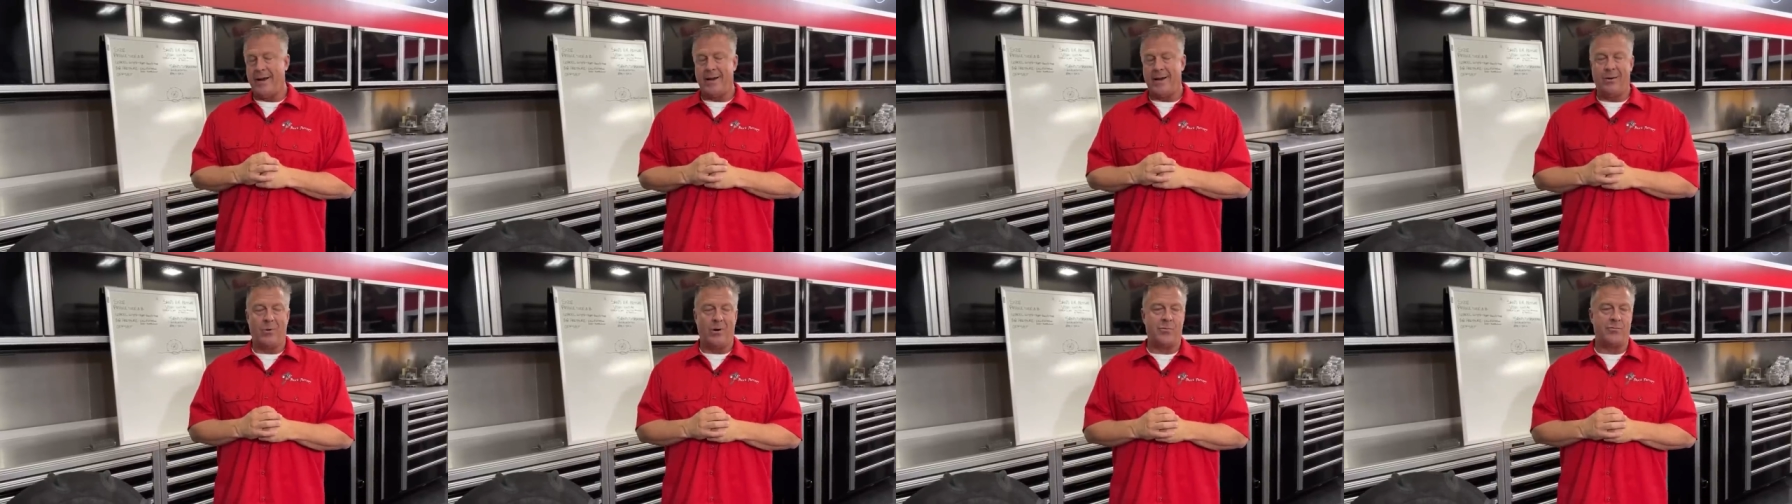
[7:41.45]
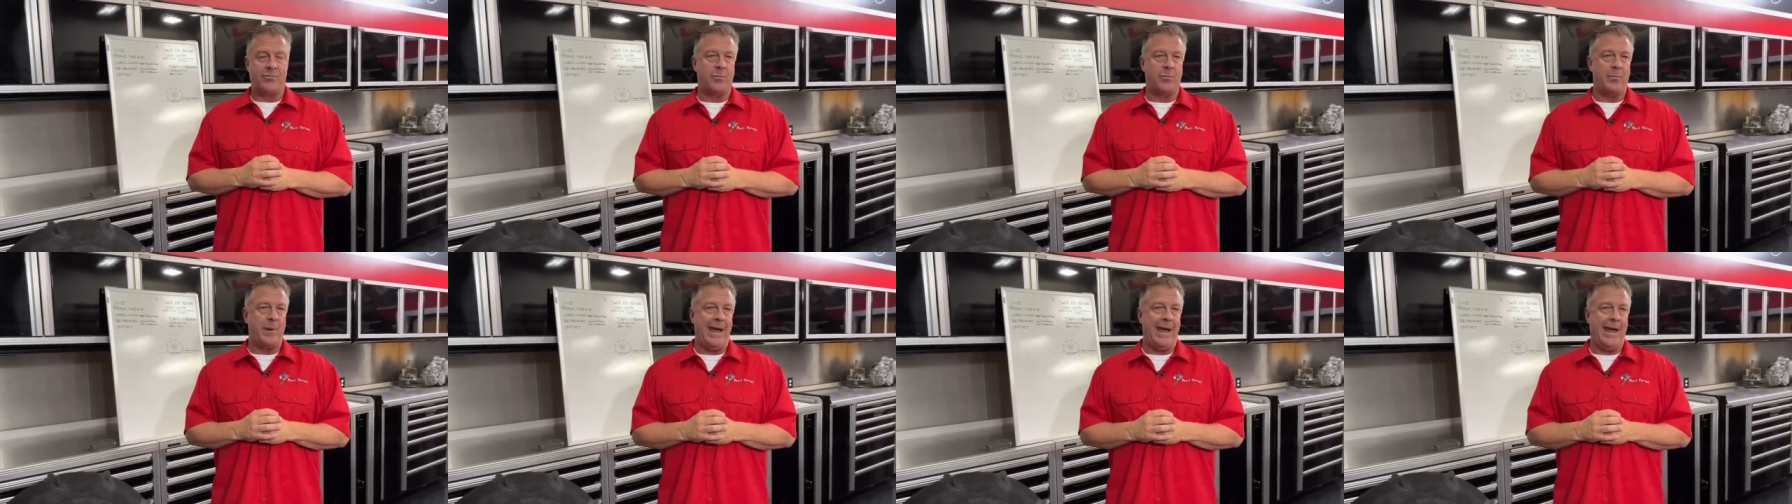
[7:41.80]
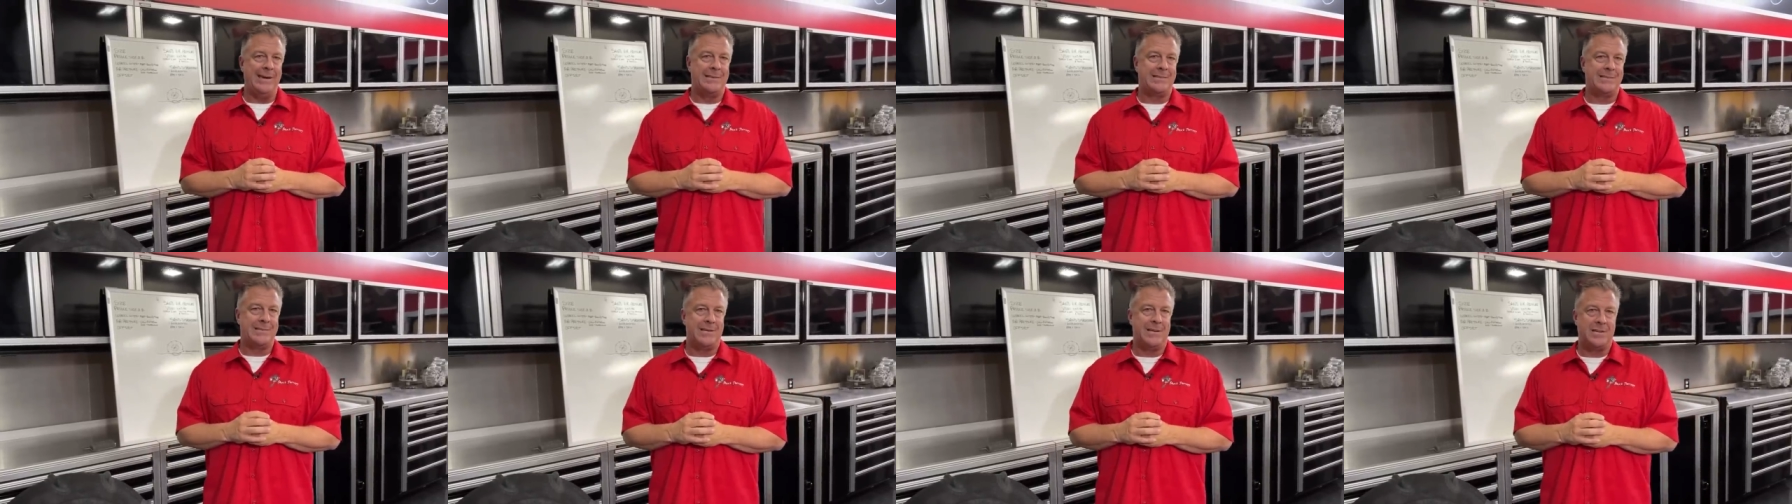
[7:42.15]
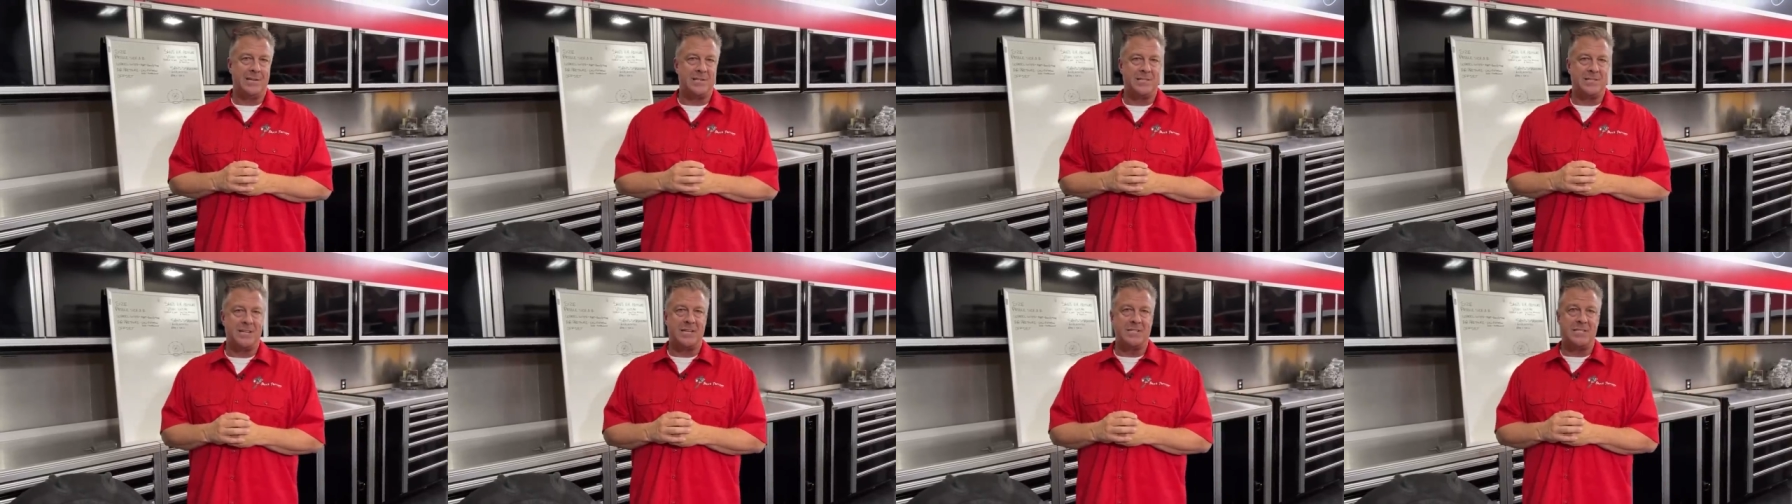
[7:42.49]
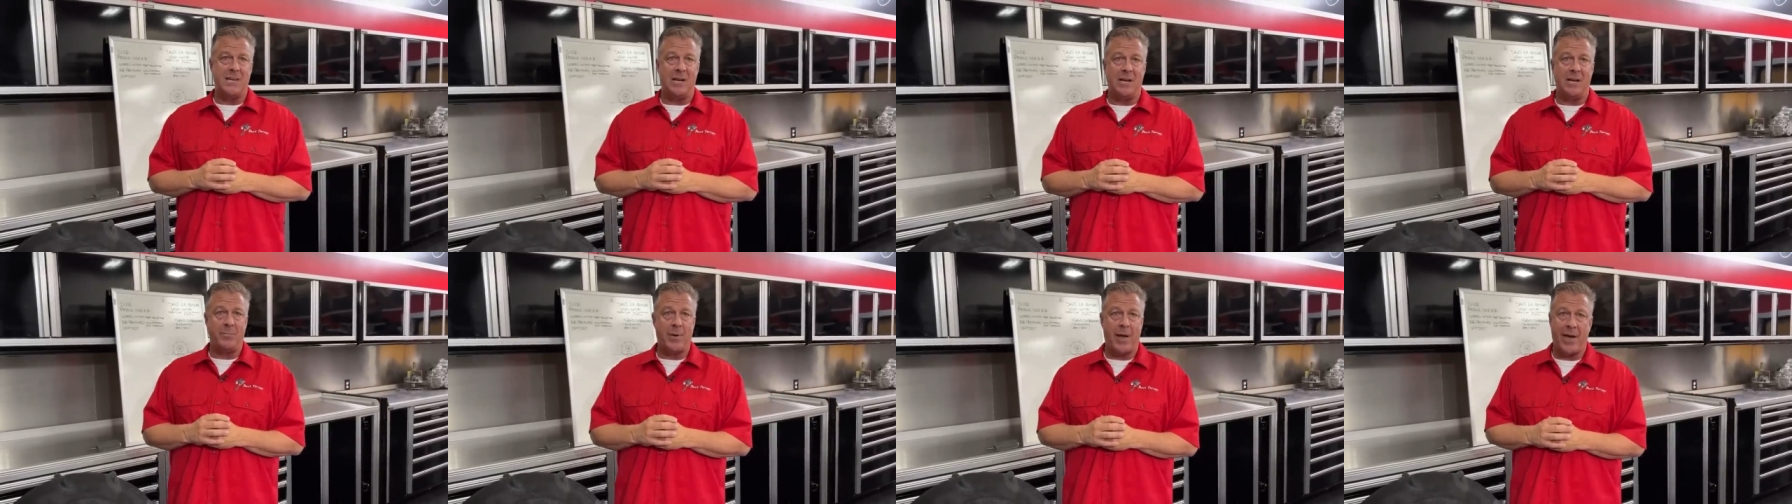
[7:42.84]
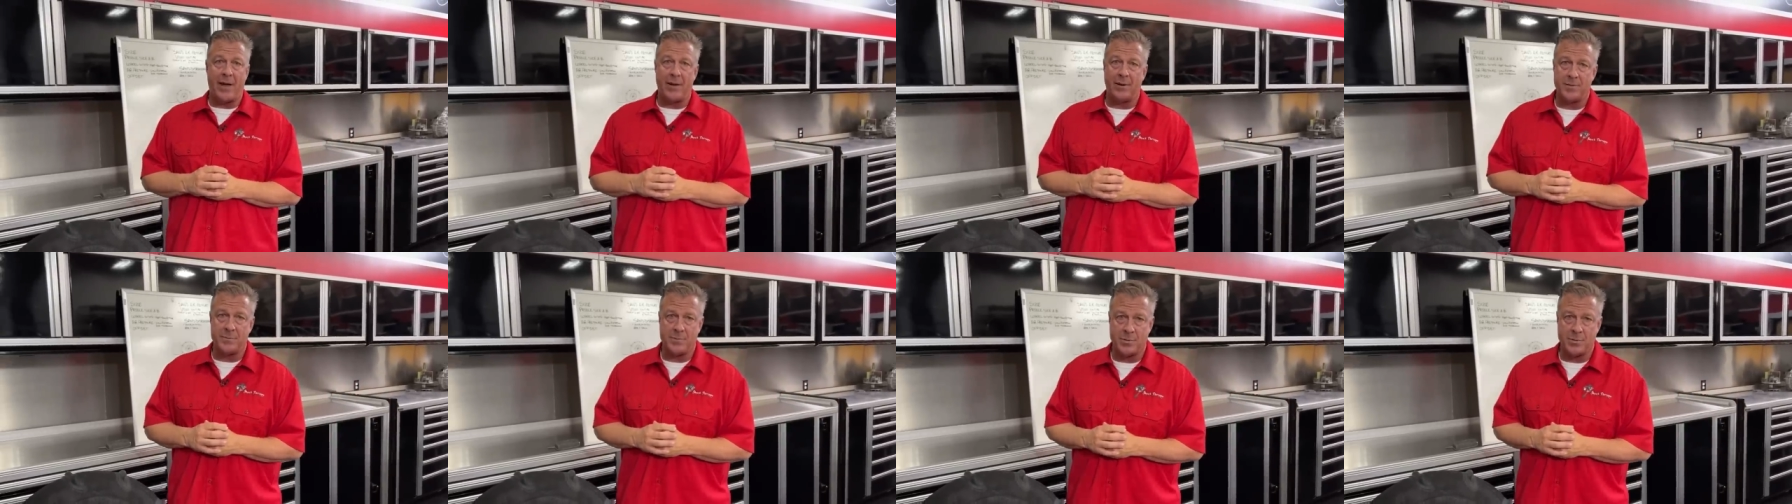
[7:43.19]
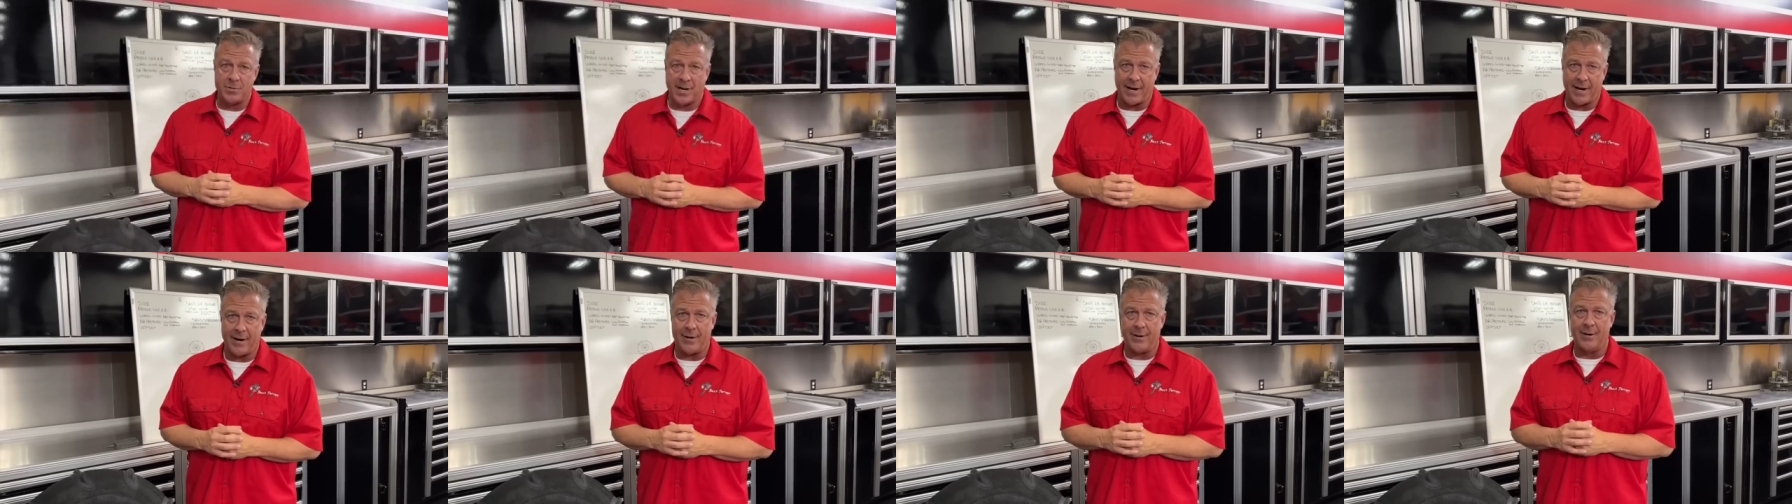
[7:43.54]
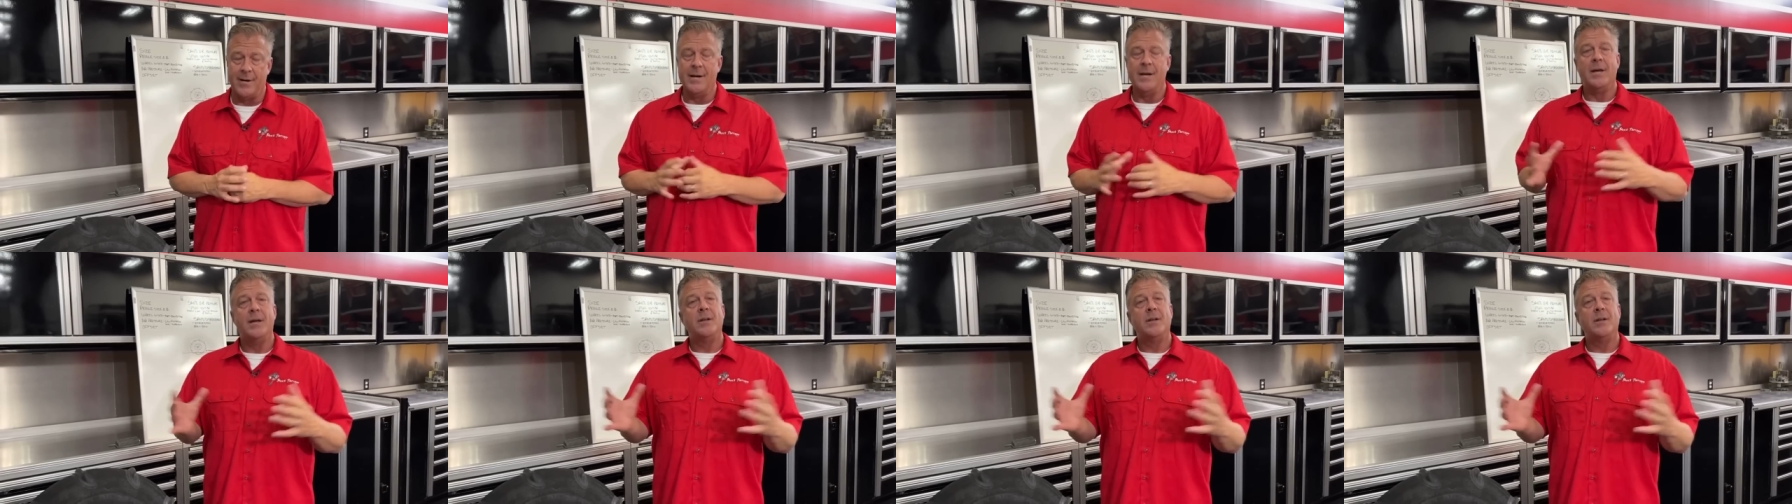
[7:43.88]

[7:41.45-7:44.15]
Anywhere from 8 to 16 paddles per tire.